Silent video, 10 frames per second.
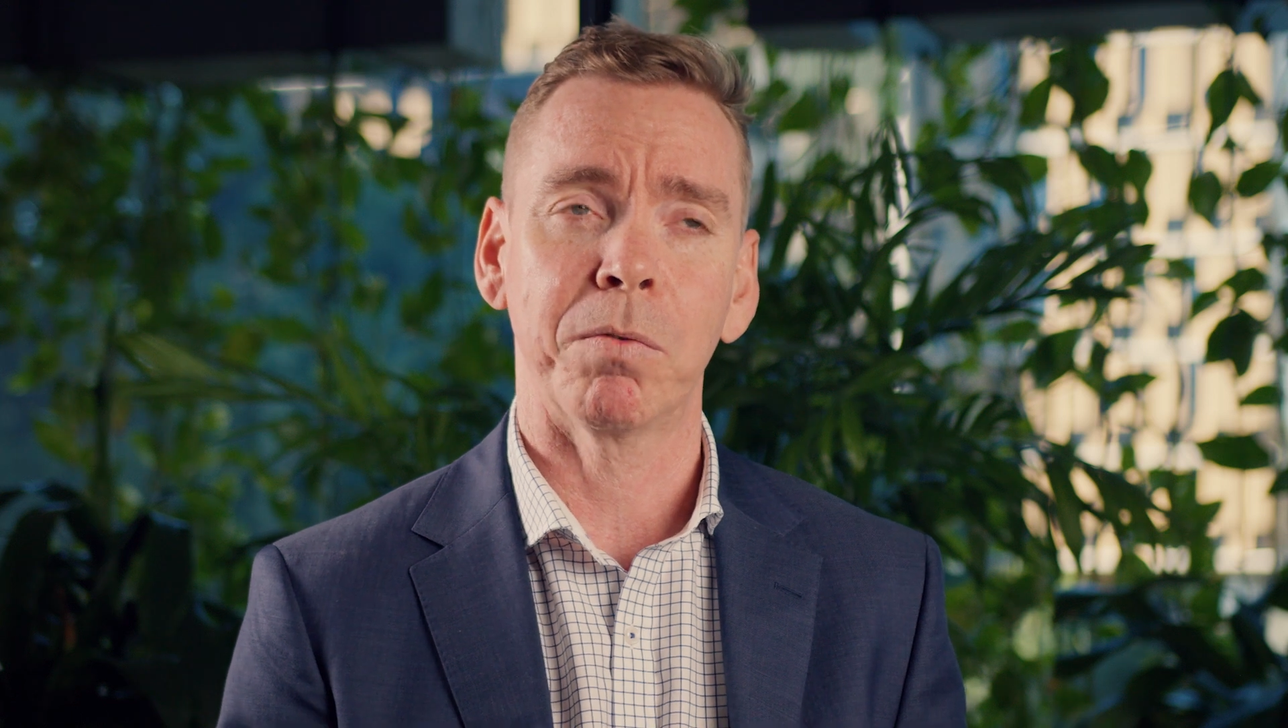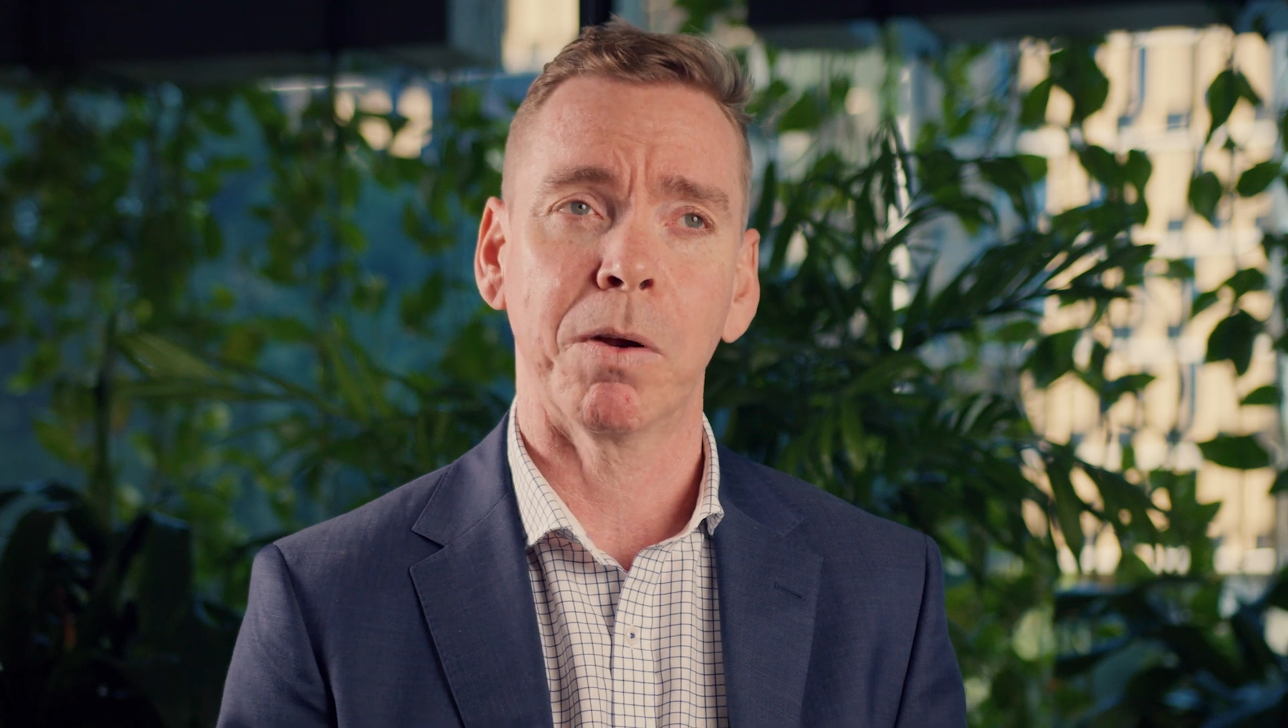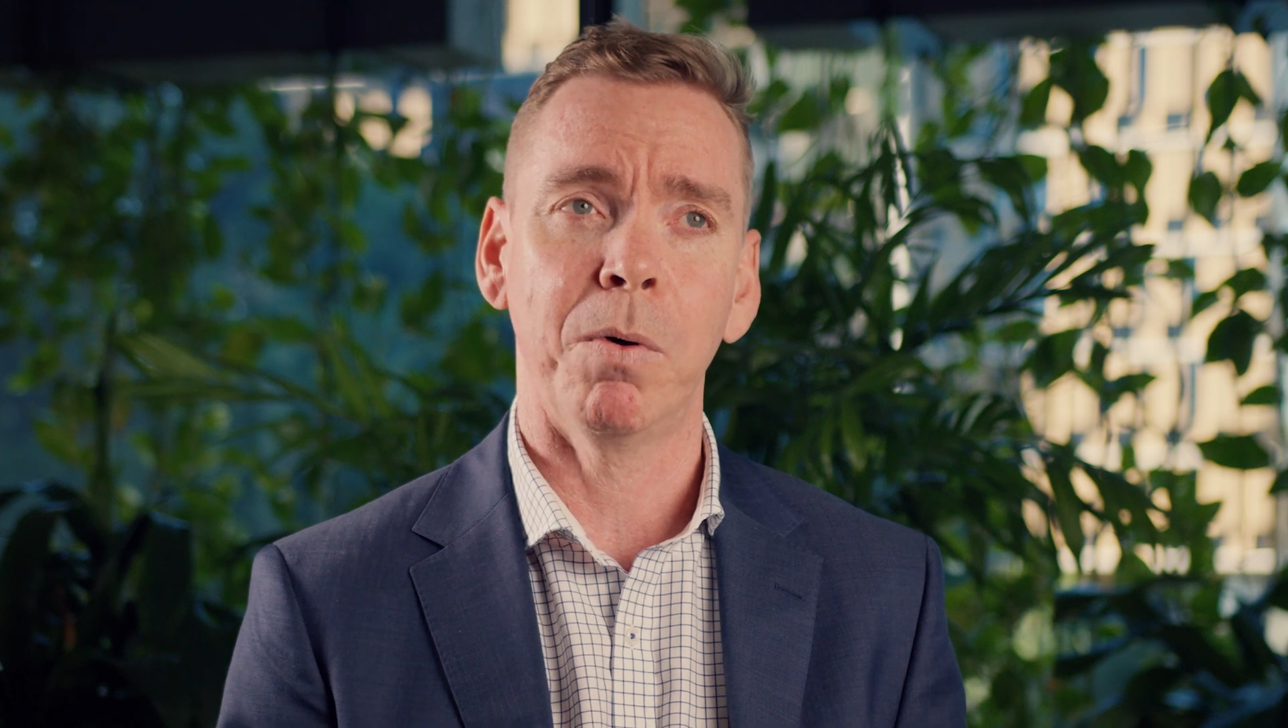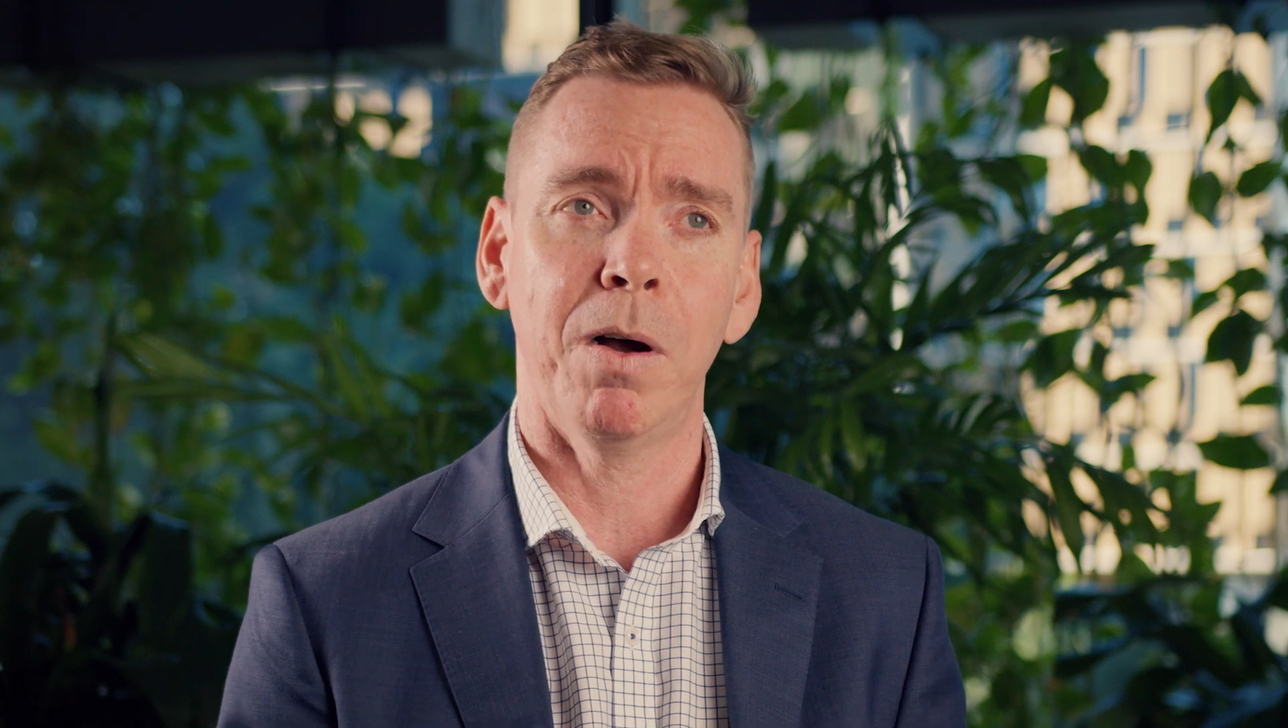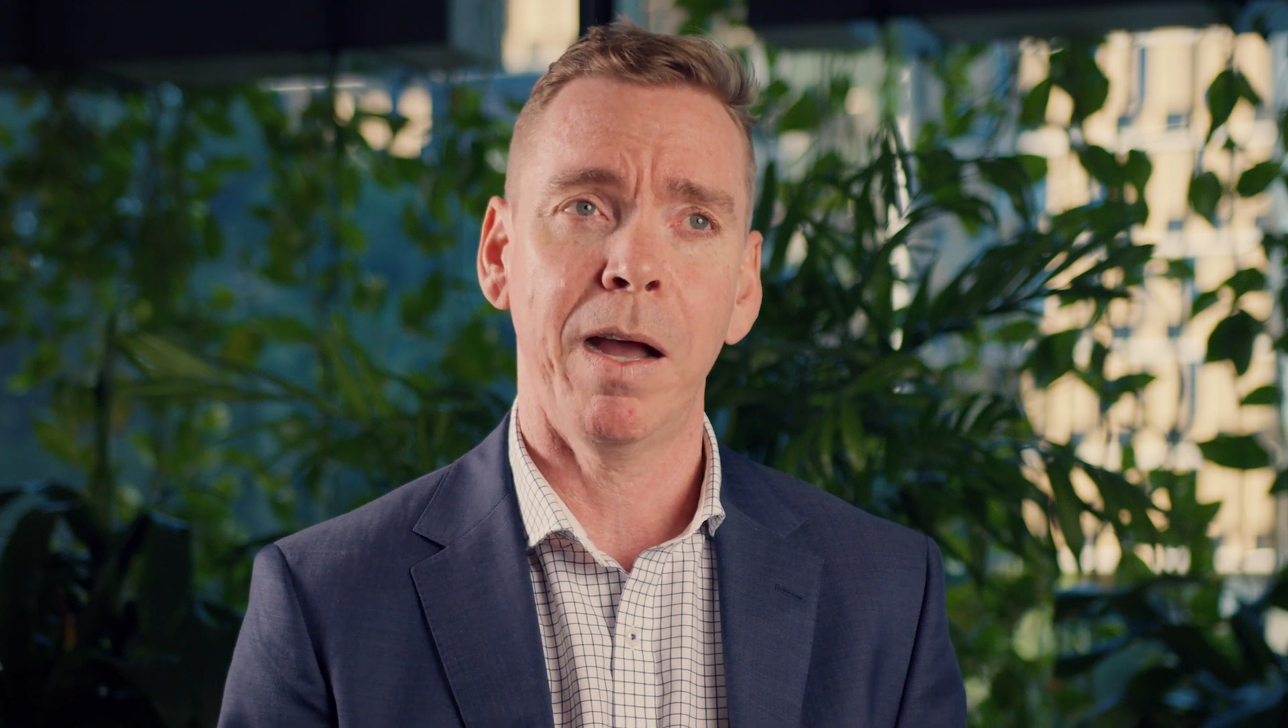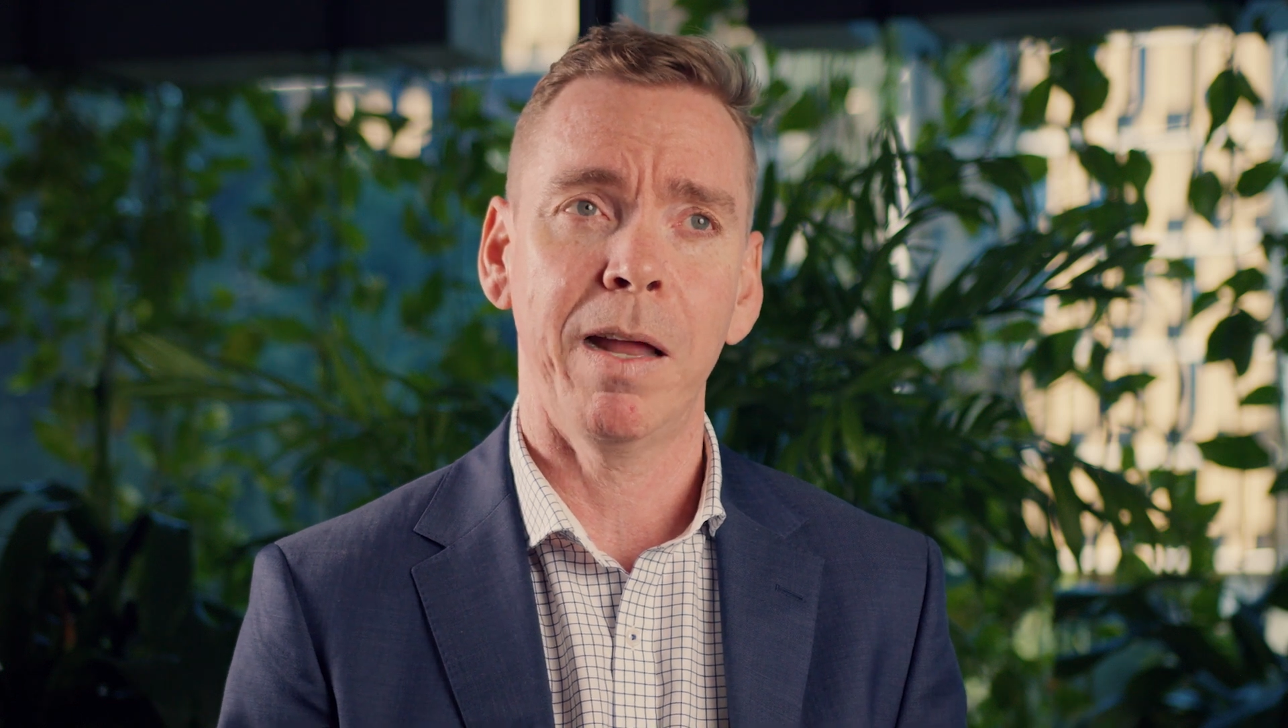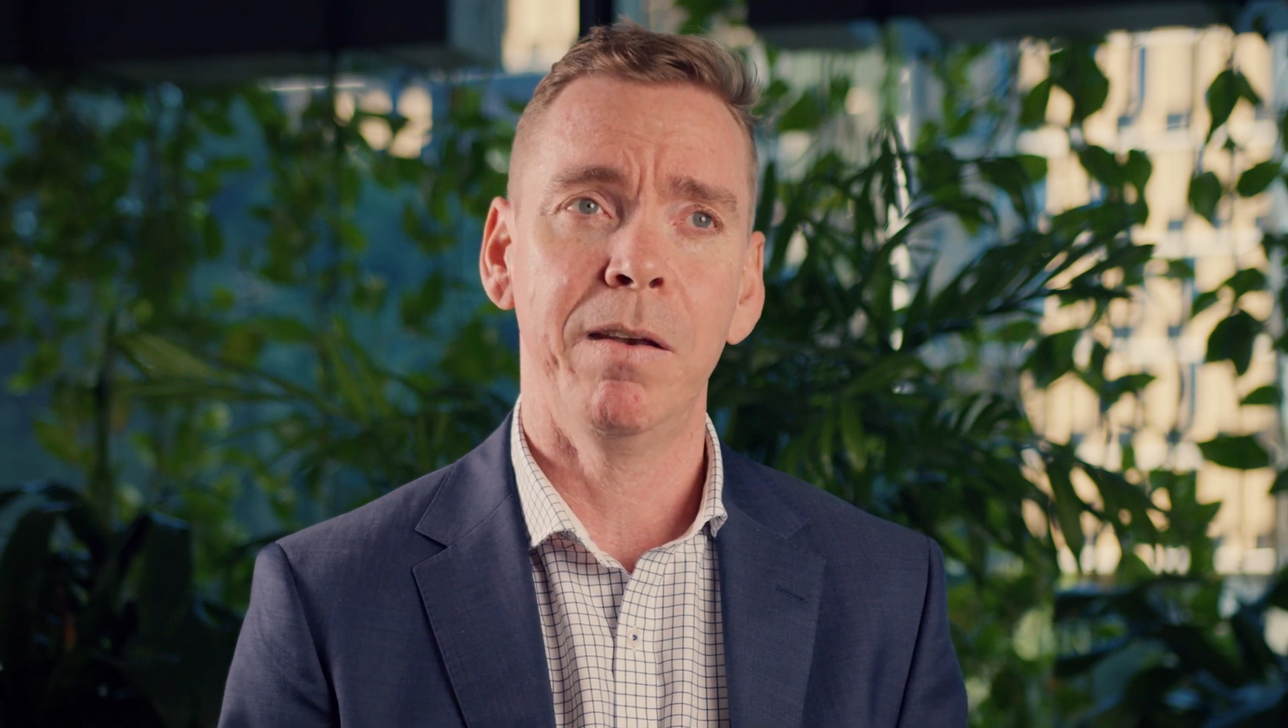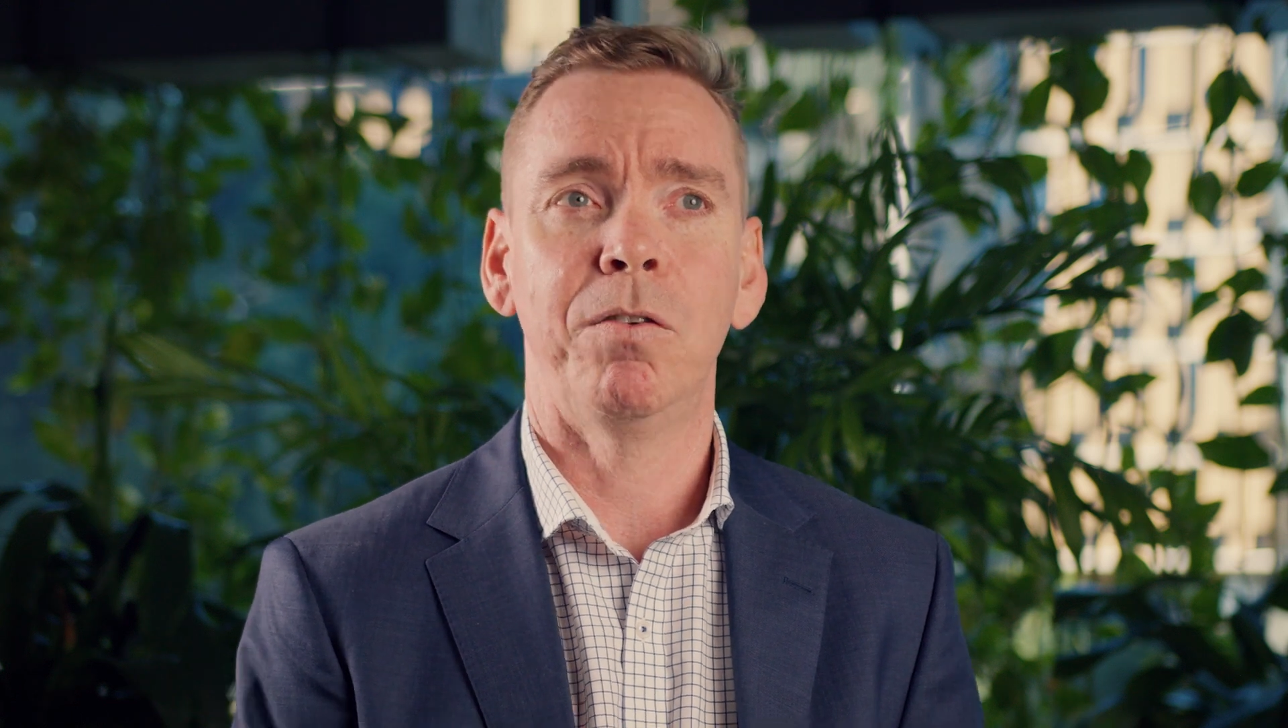required,